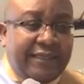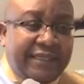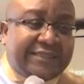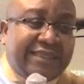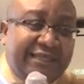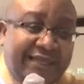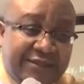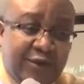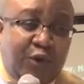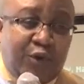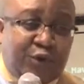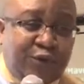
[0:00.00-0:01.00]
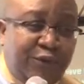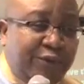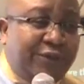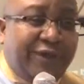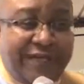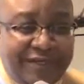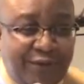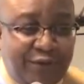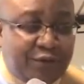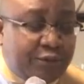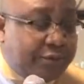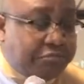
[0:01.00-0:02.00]
they say there's Odu, you got the
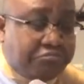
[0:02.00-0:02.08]
Odu.